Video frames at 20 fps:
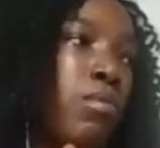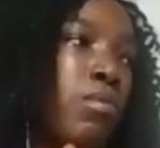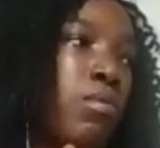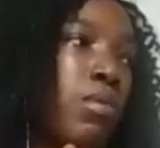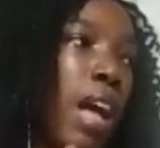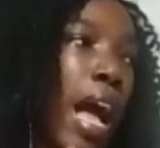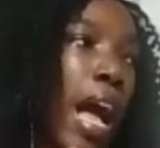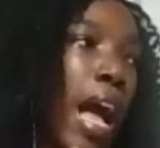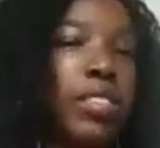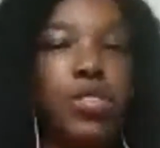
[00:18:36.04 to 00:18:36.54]

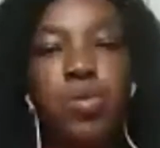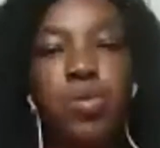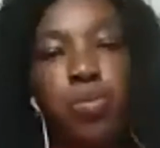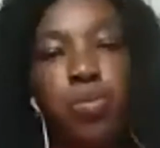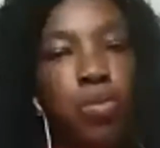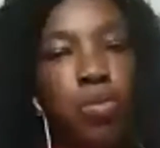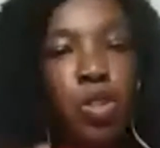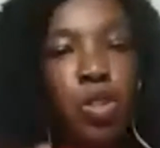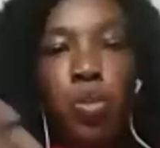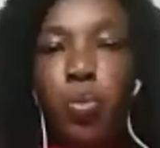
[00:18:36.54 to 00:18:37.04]
And,
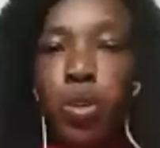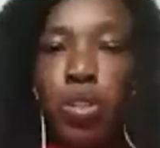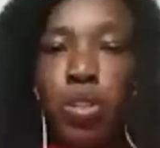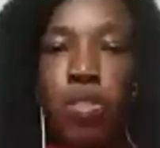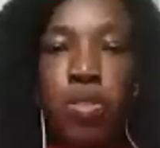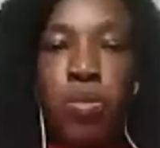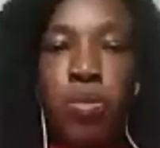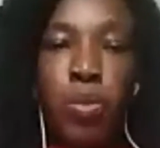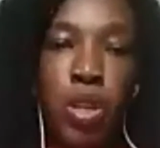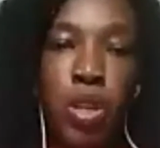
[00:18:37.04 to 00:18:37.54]
you know,
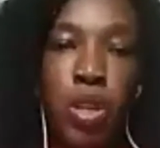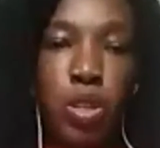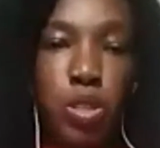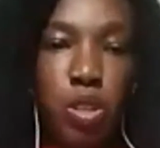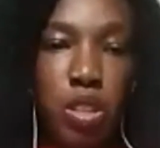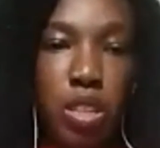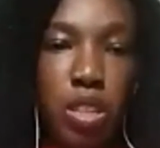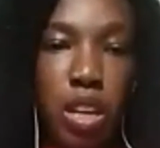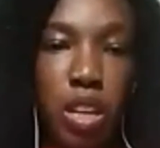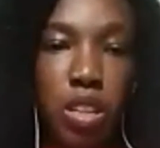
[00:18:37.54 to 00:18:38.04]
with those
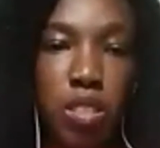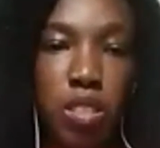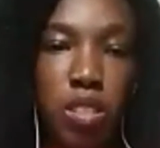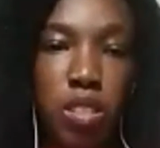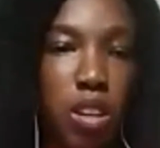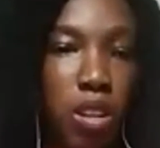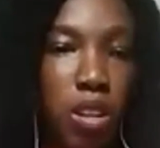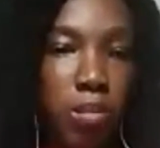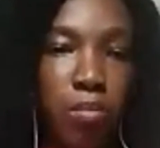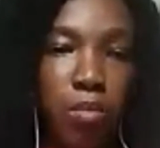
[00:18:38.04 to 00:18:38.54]
other
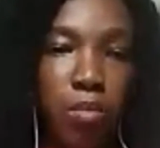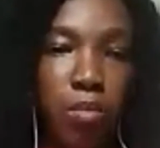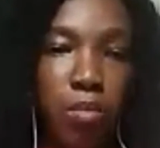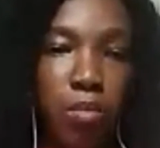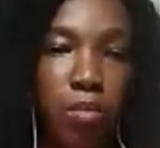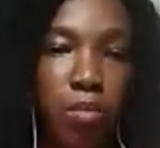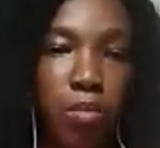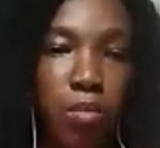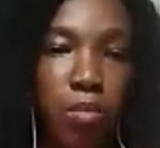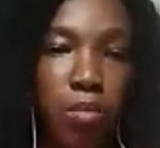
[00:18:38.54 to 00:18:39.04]

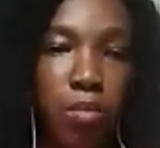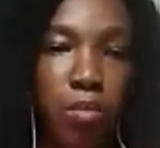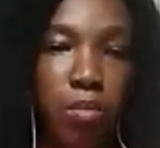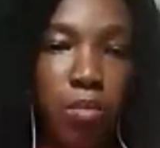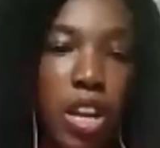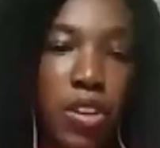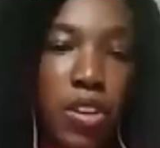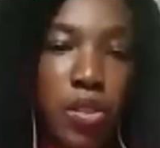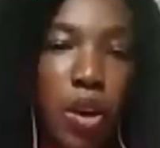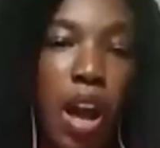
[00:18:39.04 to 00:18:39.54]
crazy habits
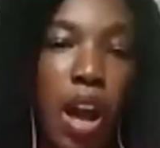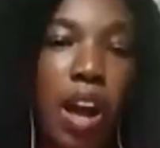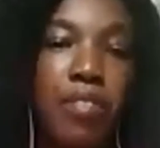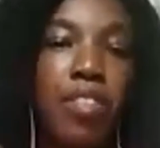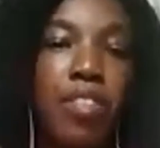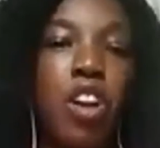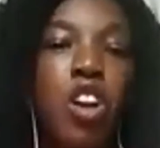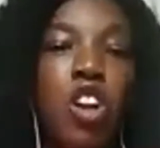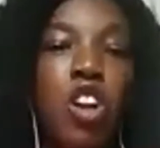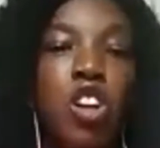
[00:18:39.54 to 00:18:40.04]
that you have,
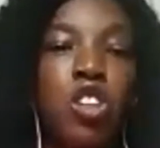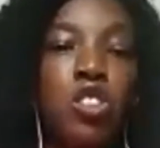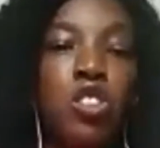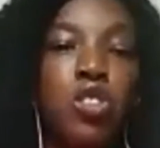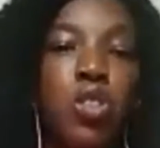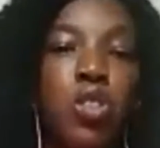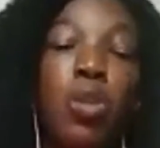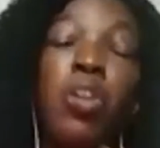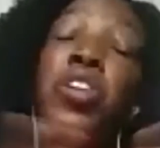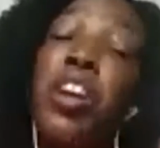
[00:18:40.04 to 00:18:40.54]

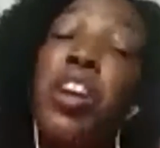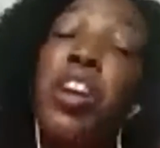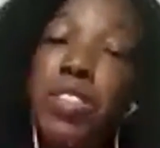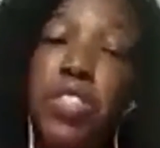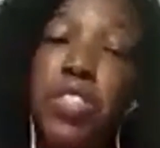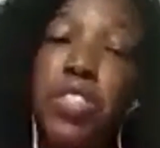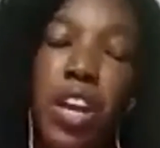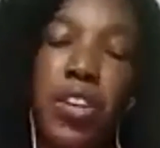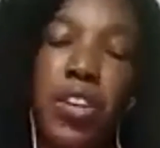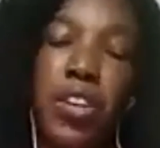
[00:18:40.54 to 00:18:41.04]
so
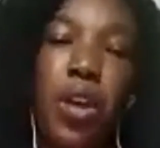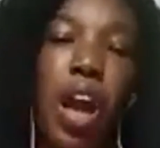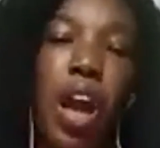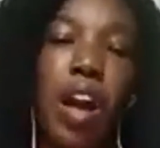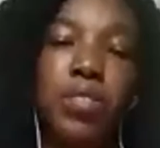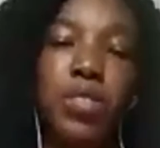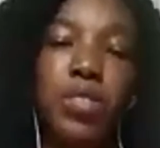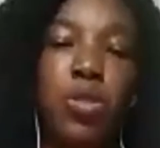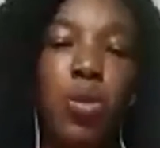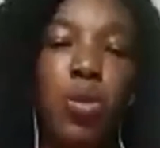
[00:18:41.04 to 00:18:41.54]
cravings that you
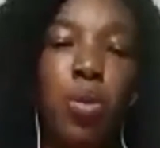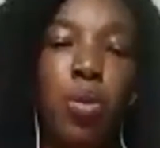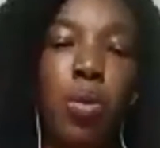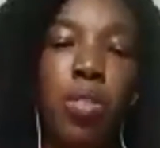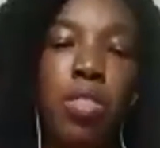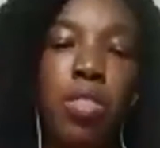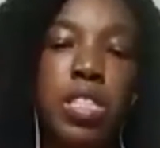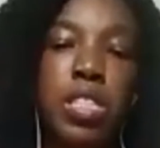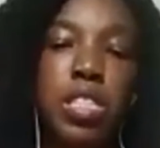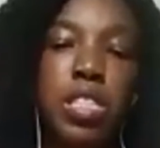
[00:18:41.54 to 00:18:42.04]
have. So
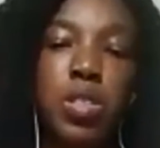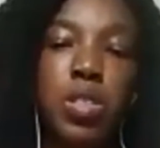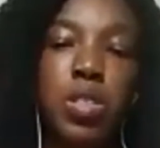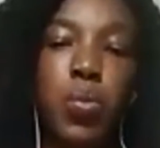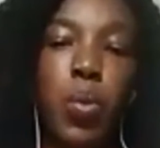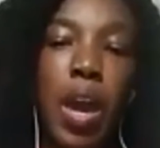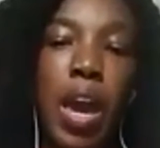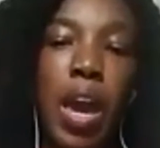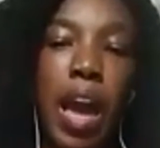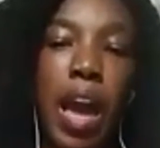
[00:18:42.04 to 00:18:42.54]
this is
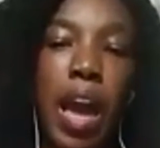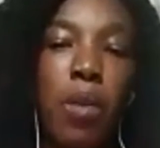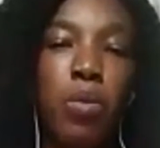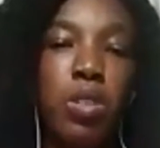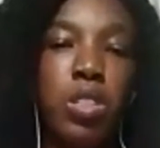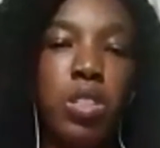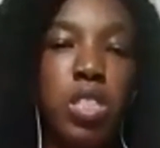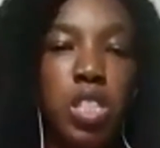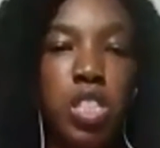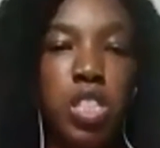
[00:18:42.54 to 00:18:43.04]
where I
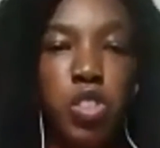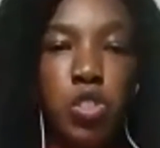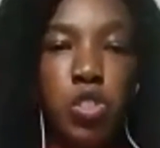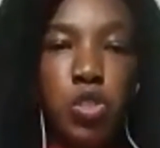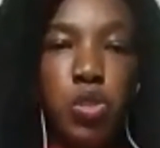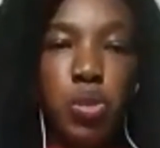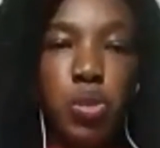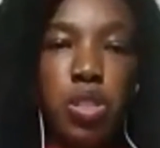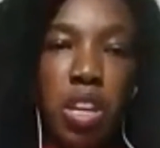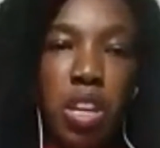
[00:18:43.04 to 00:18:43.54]
would need you
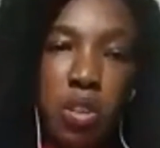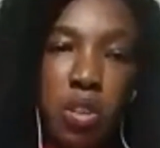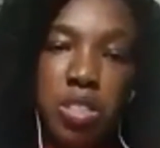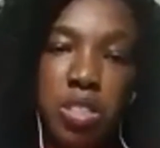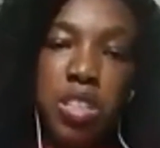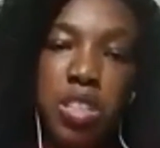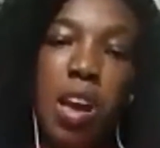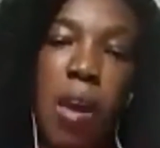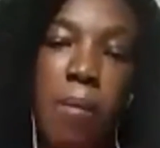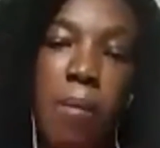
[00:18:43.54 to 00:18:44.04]
to take your
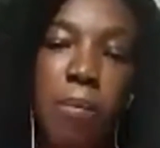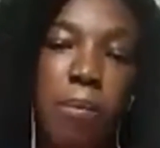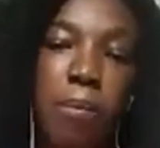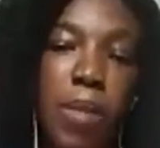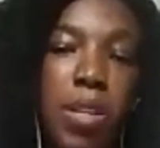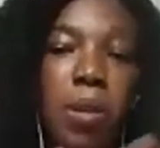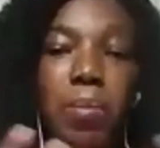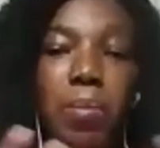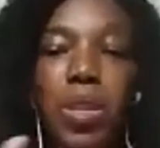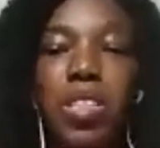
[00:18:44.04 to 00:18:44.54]
time. It
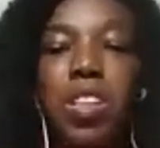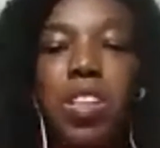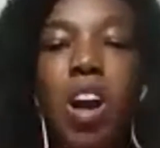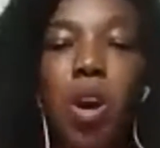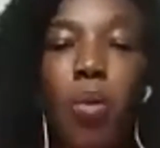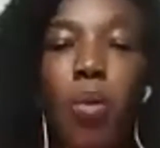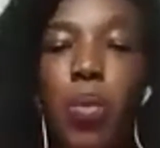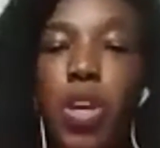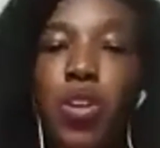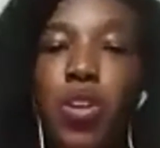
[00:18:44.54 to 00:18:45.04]
may not be
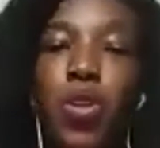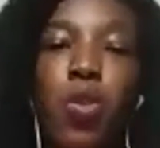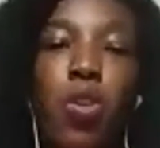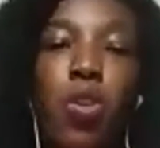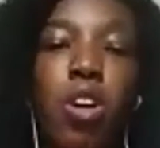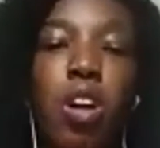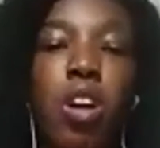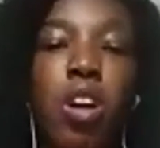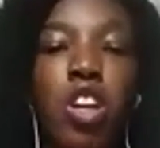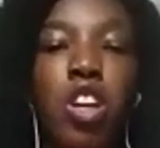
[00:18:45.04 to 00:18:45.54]
now when
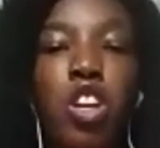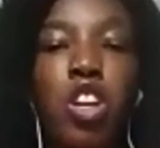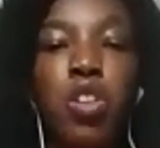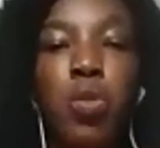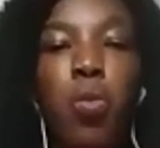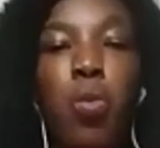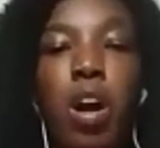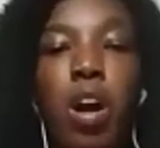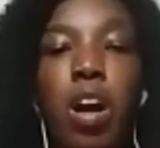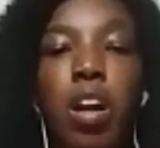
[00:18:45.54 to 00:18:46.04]
you're, you
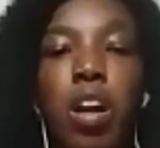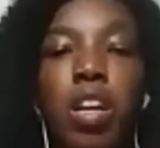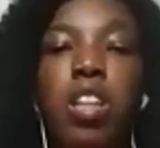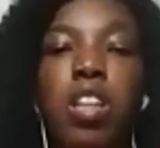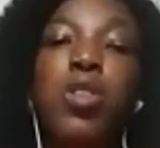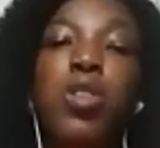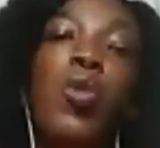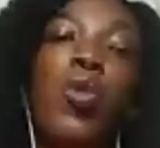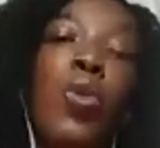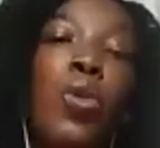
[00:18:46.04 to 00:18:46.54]
know,
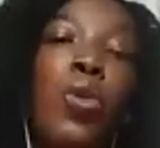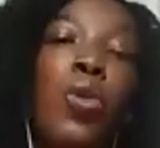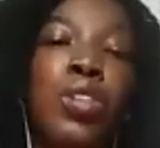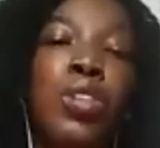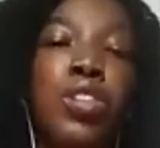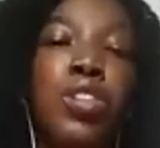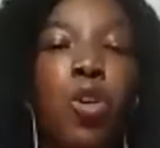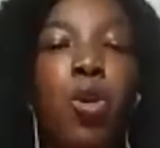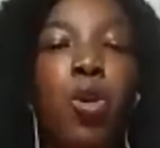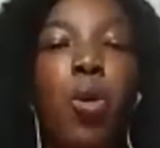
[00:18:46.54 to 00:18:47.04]

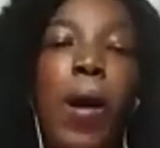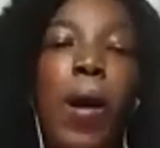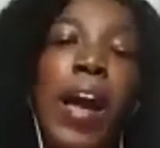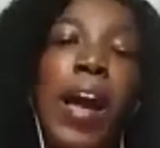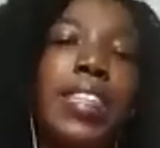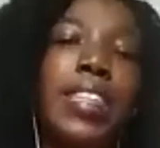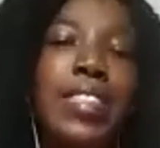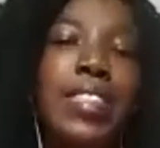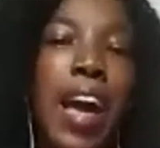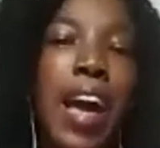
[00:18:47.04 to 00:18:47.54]
alone, your
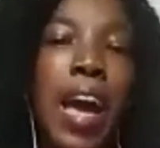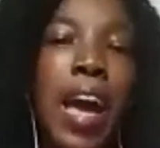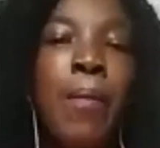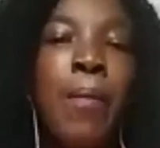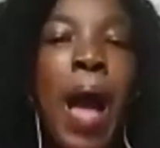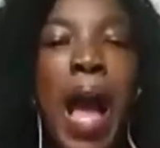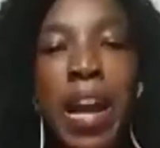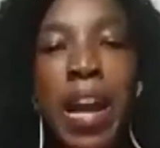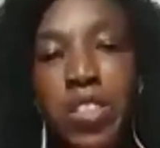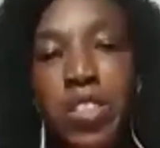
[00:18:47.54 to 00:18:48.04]
quiet time.
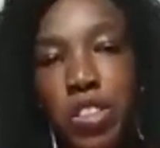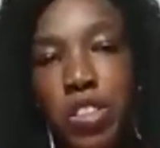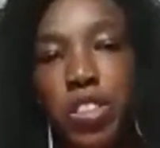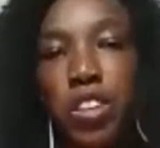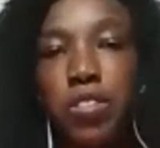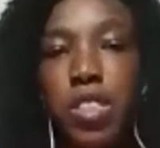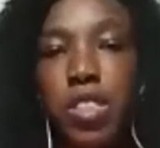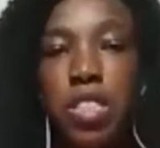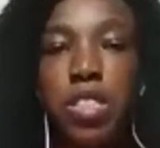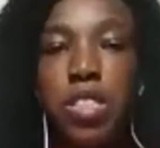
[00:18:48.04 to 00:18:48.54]
Ask
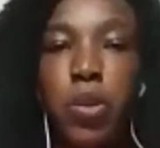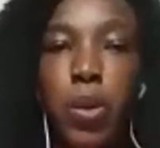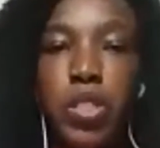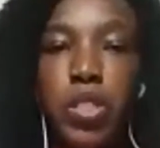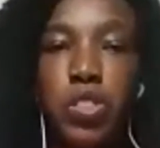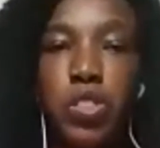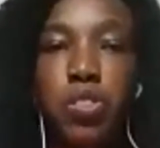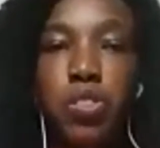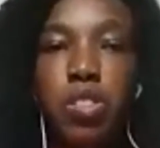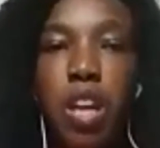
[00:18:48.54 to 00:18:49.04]
yourself these
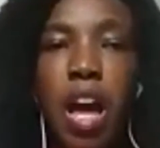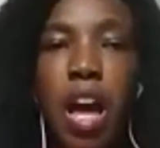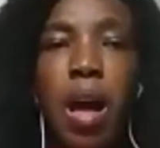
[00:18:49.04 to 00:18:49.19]
questions.